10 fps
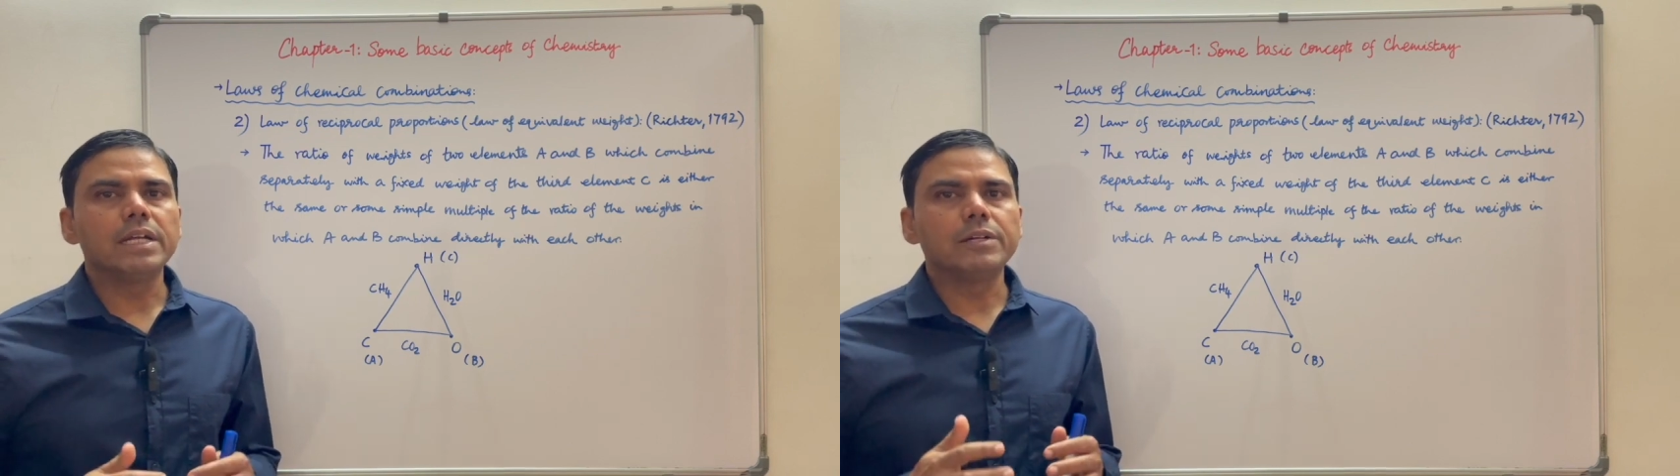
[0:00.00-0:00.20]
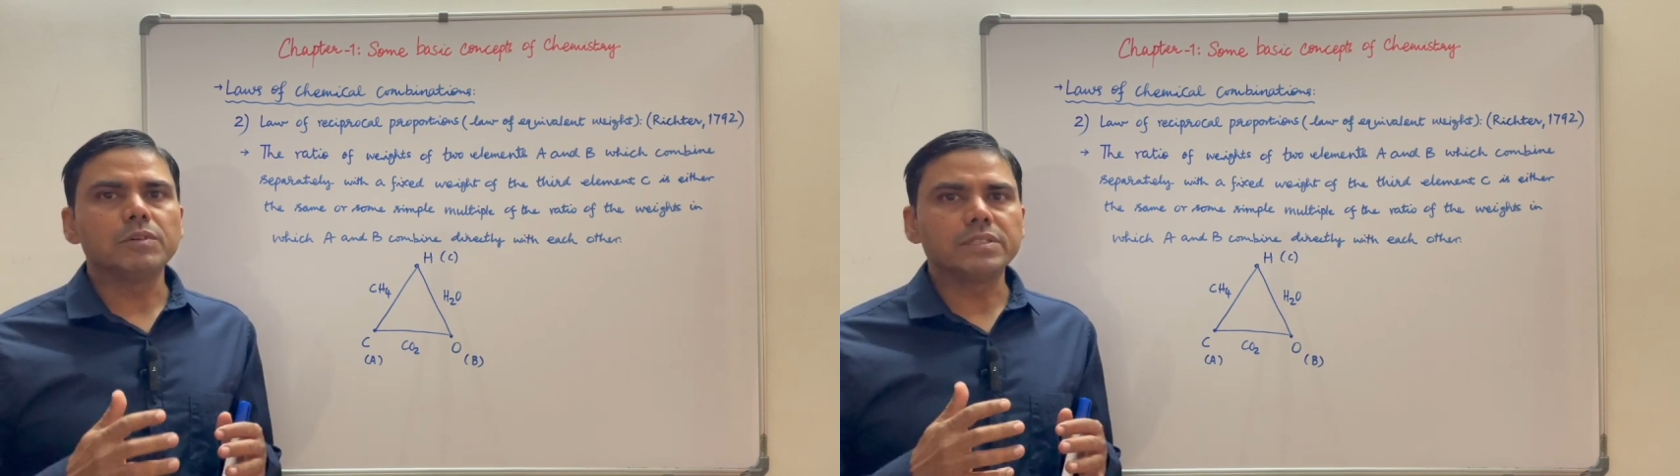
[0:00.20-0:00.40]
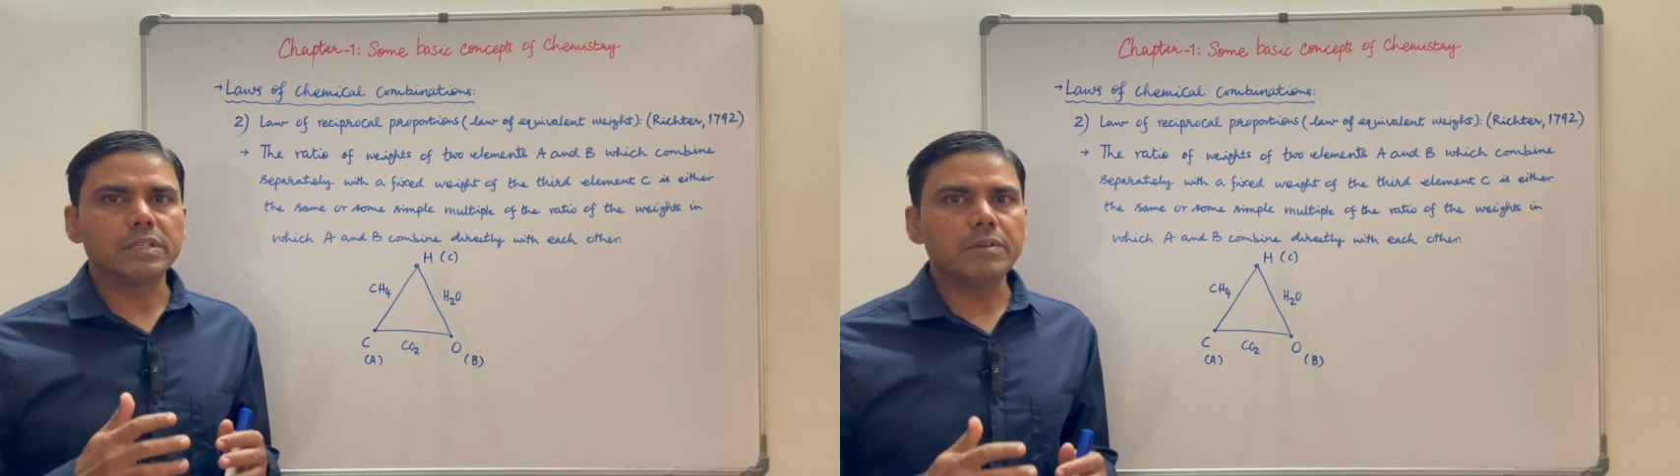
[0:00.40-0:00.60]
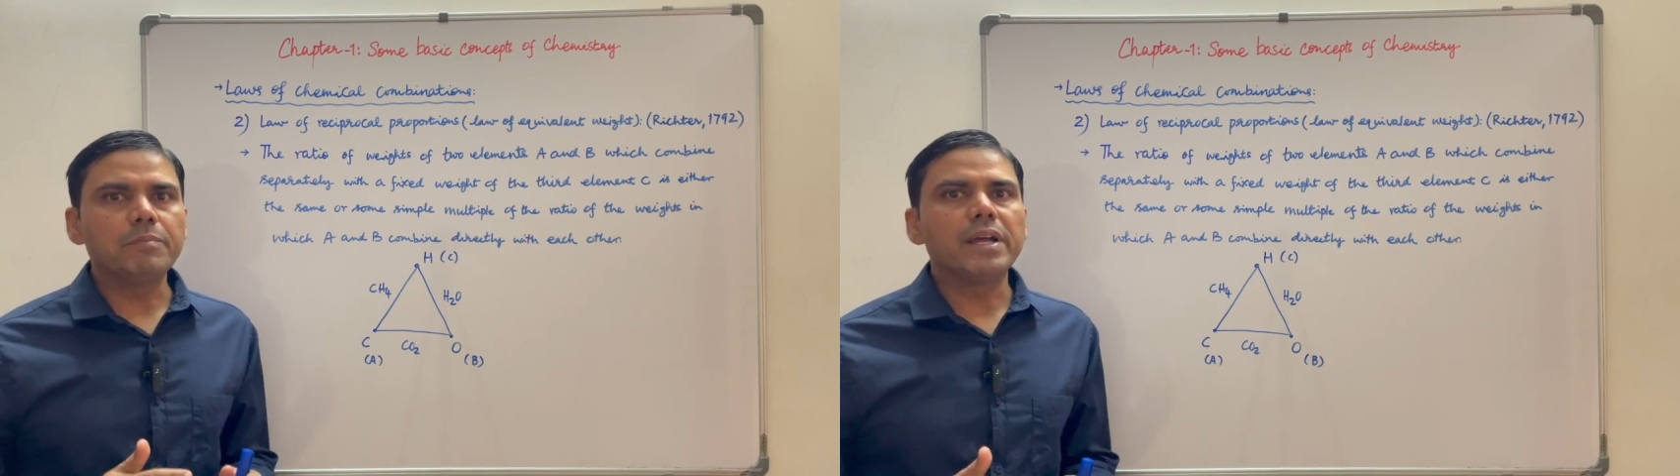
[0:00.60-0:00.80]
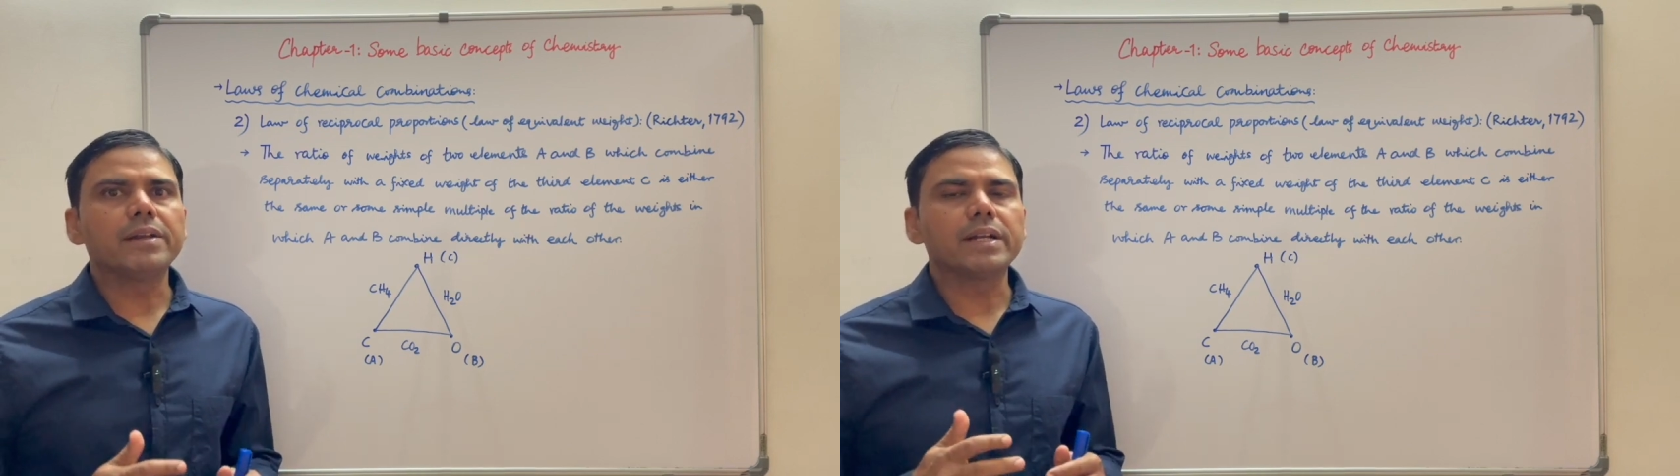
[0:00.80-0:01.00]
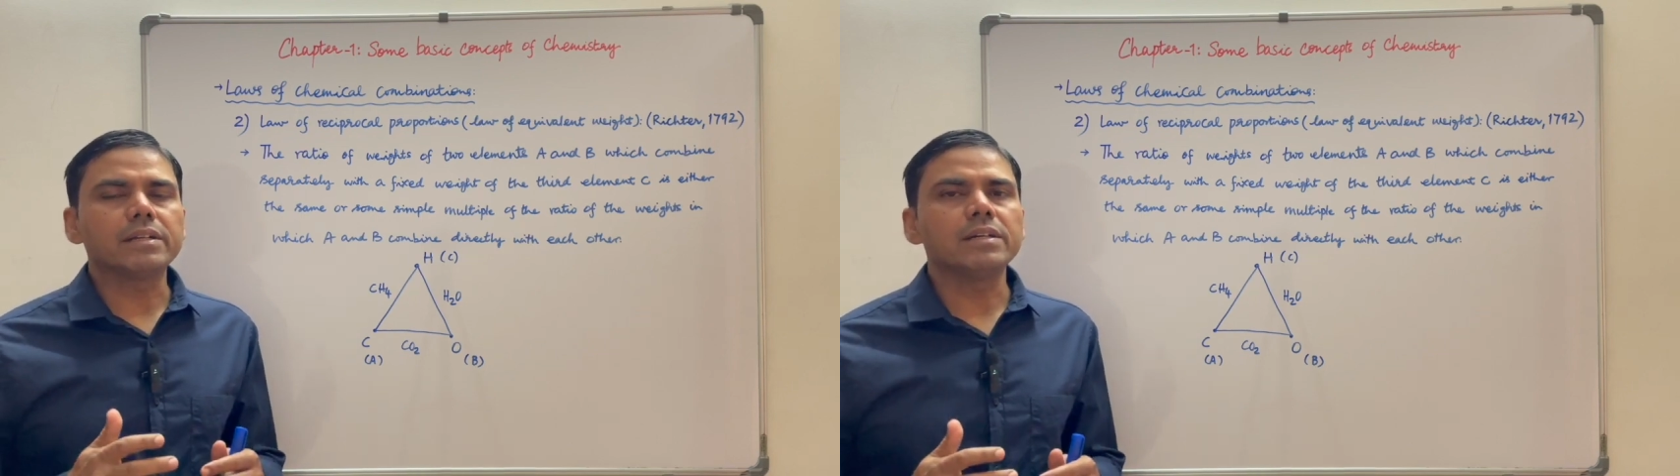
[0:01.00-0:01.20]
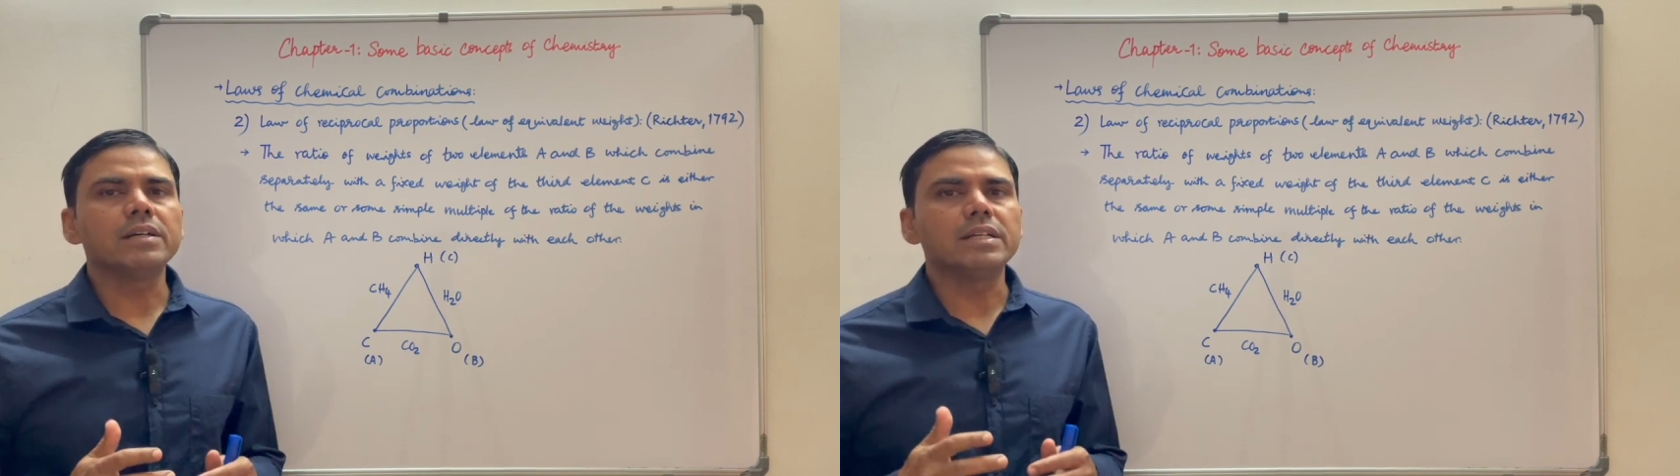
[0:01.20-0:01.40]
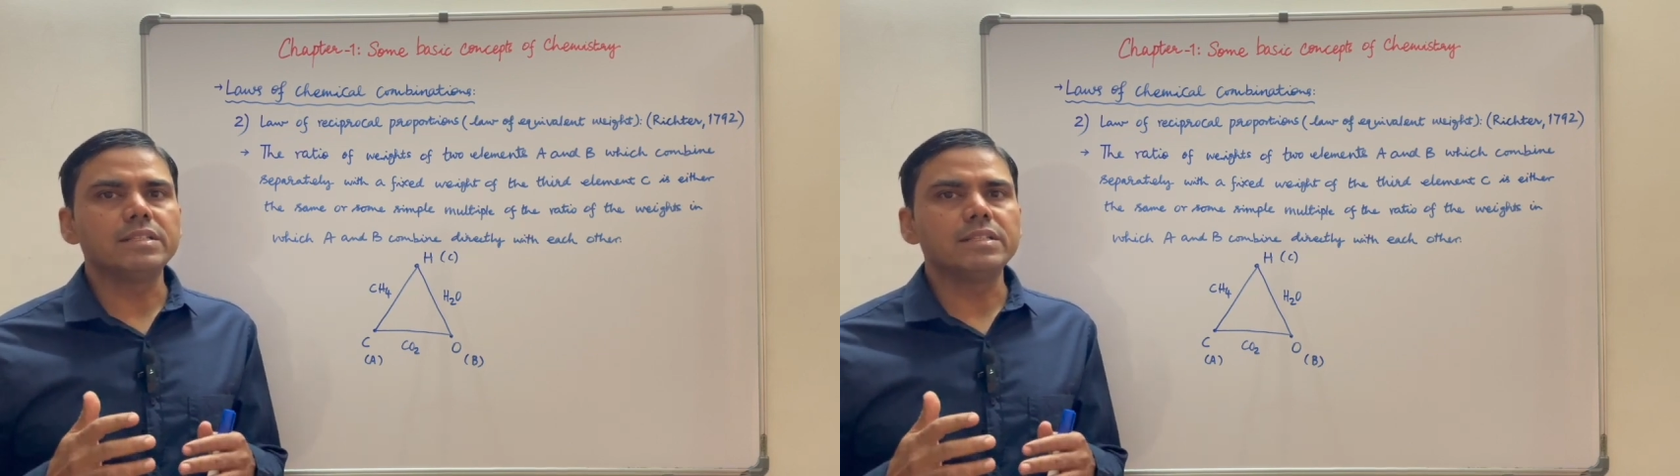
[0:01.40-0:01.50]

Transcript: It was given by Richter